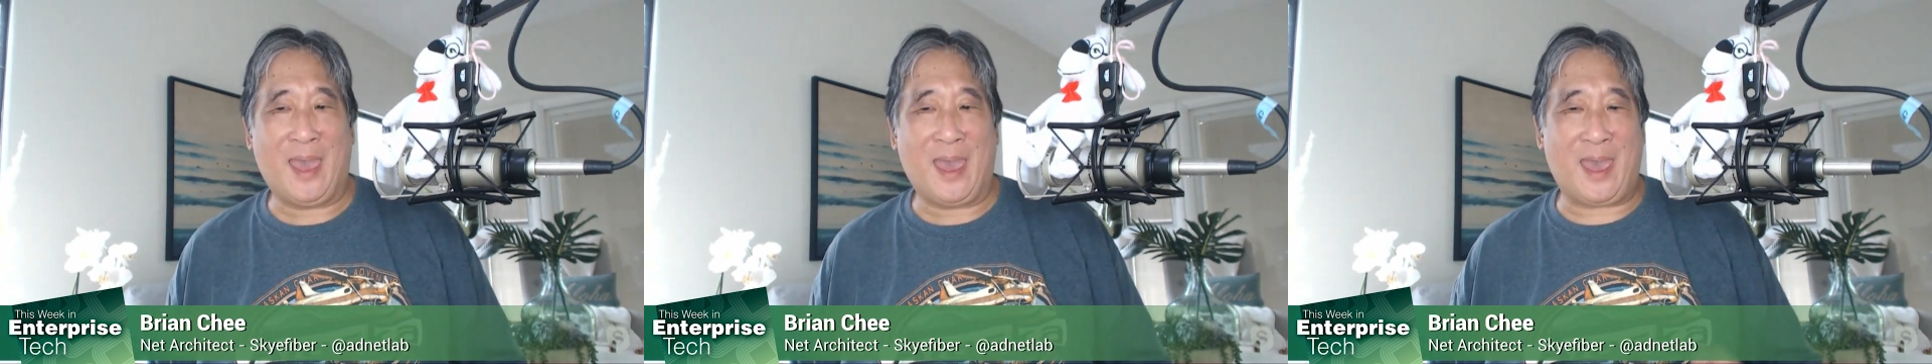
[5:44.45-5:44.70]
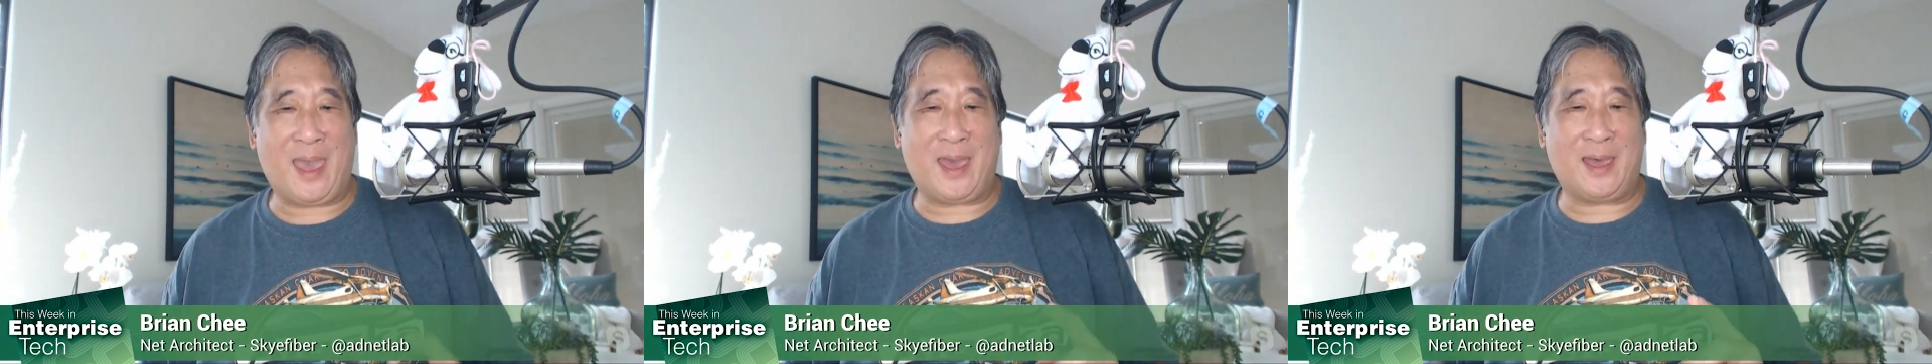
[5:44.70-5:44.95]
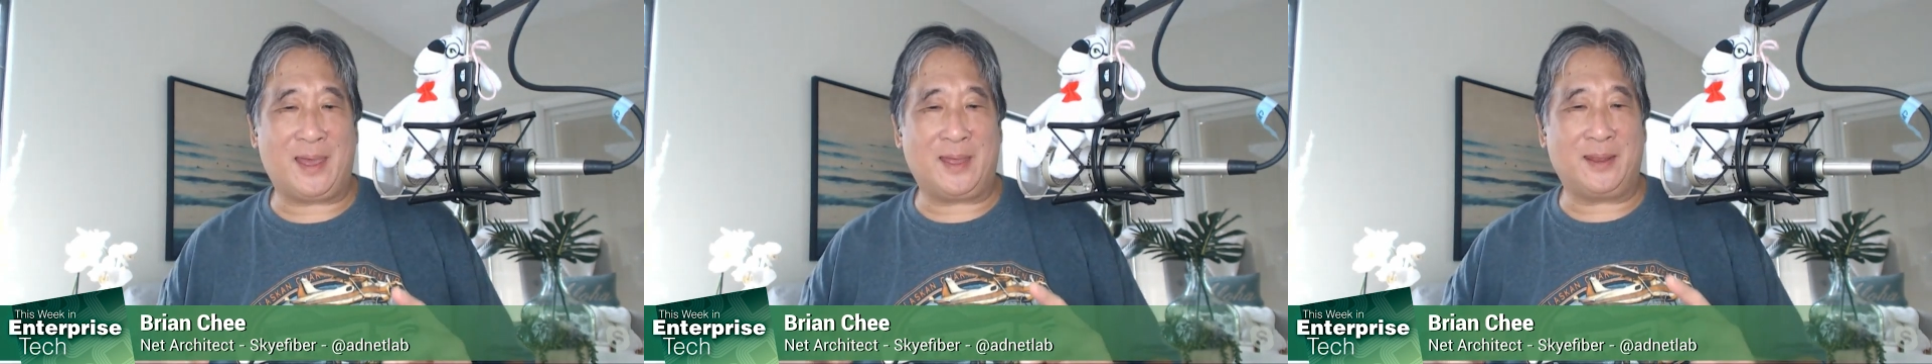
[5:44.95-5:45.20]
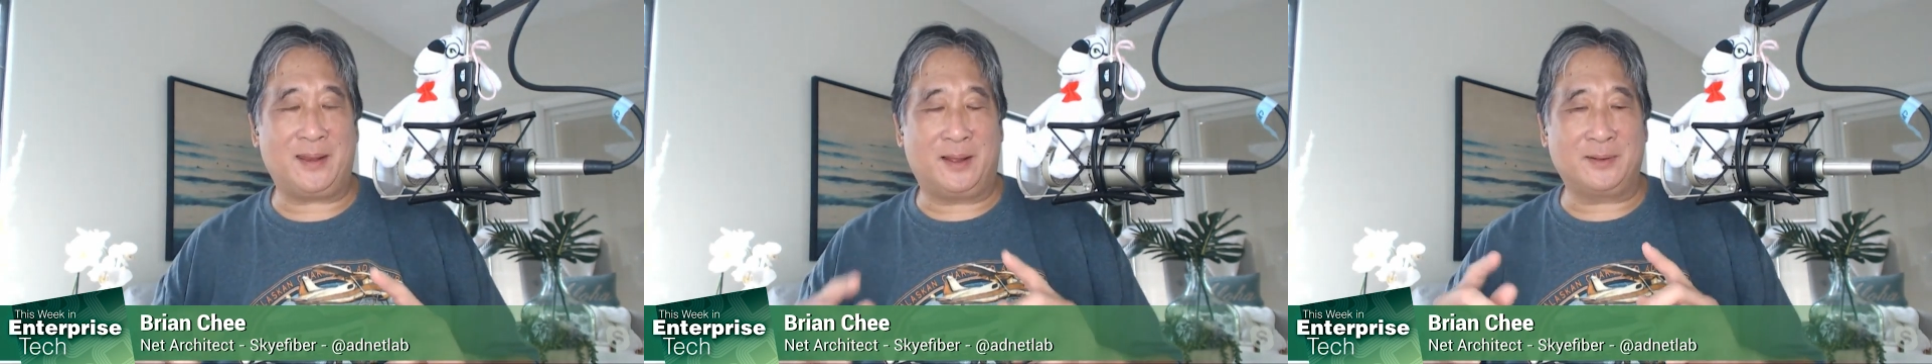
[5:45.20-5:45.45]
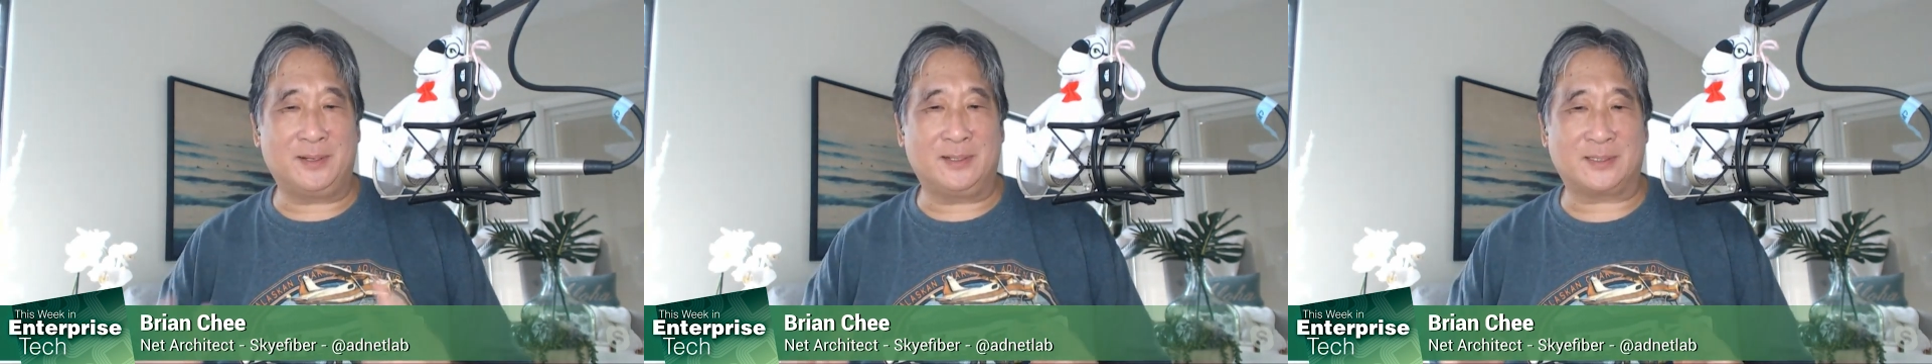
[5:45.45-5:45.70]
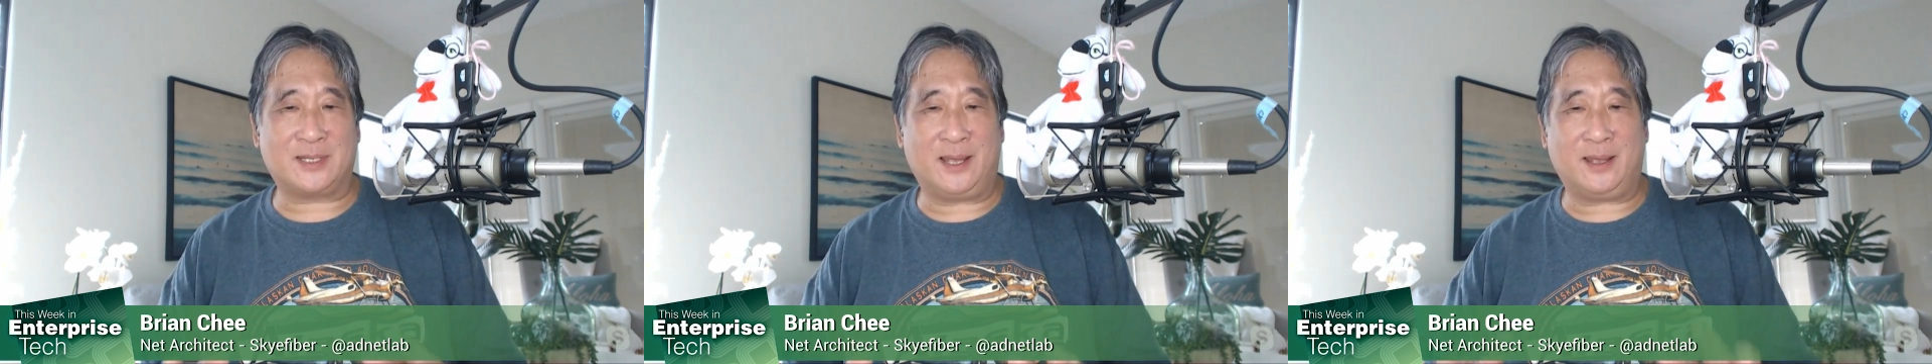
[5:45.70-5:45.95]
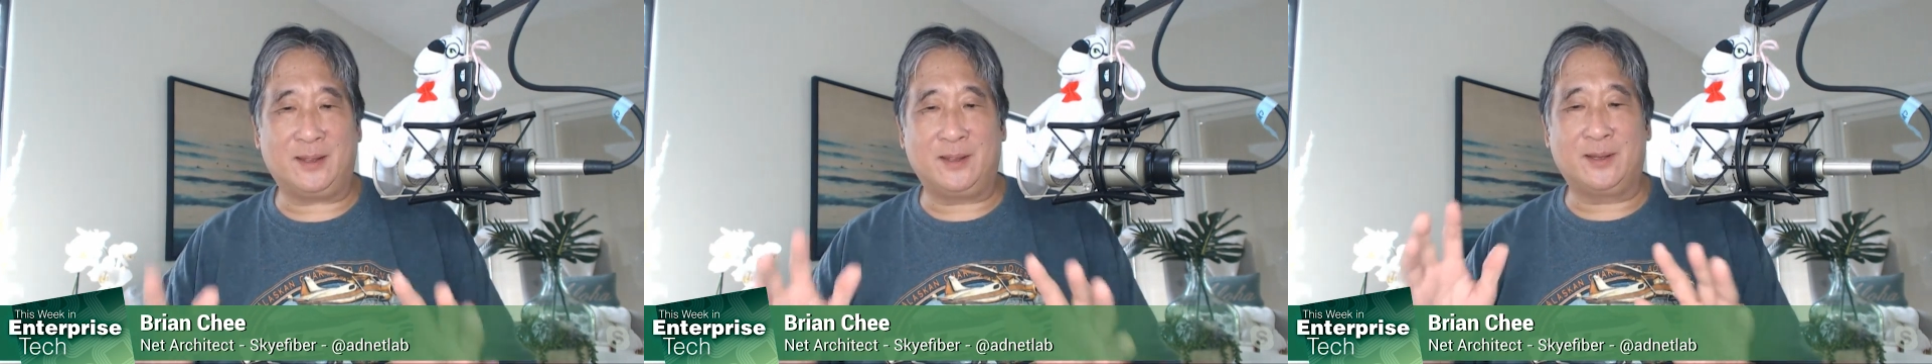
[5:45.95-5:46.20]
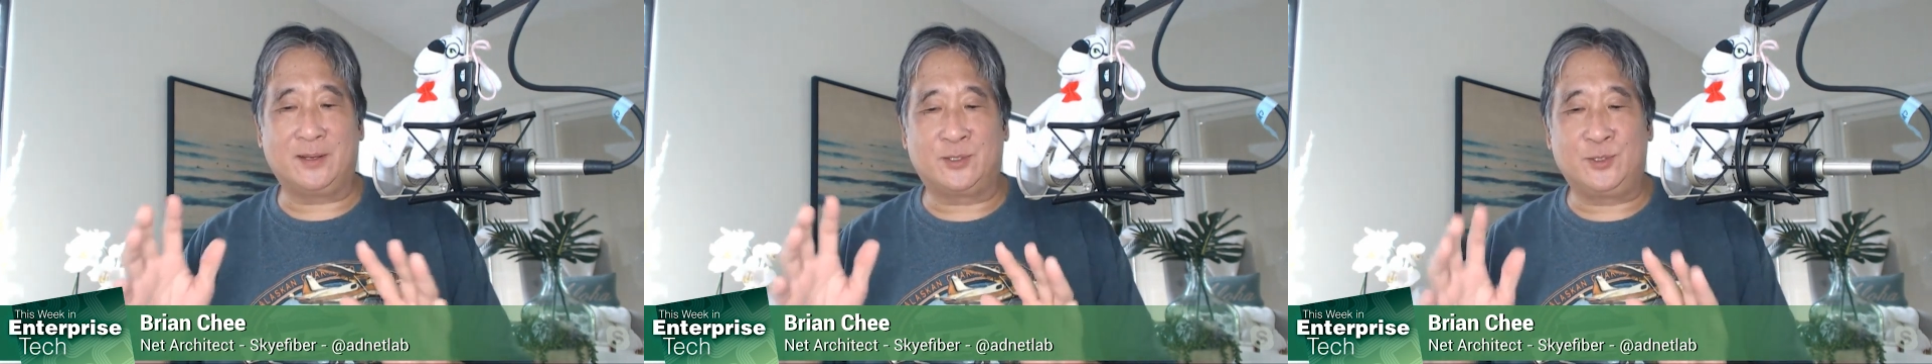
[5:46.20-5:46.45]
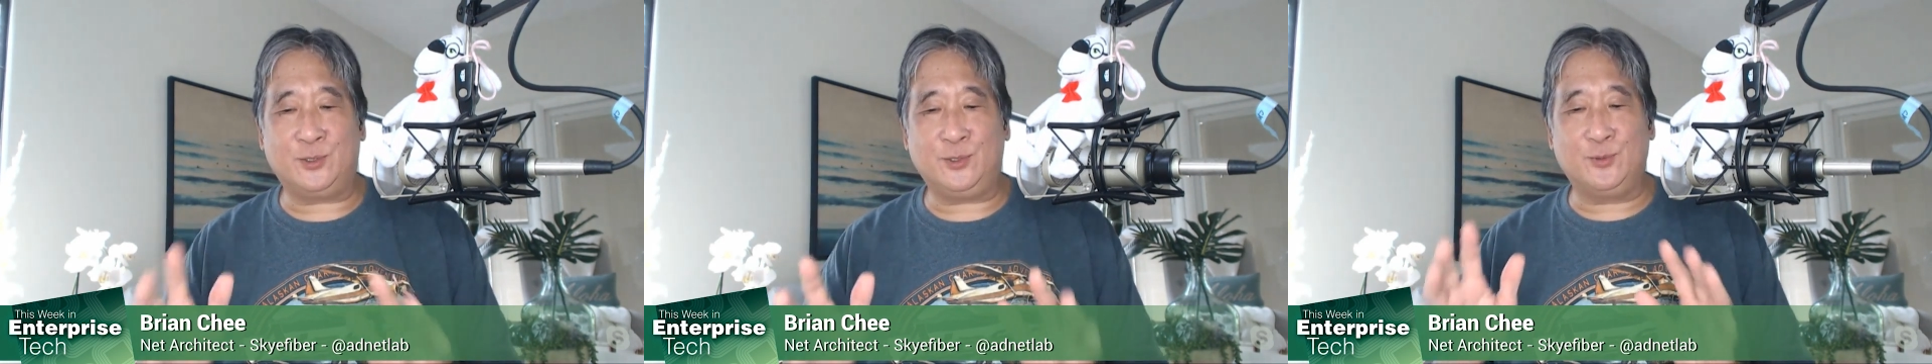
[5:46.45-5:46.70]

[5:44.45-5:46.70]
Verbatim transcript: And I'm going to say, do you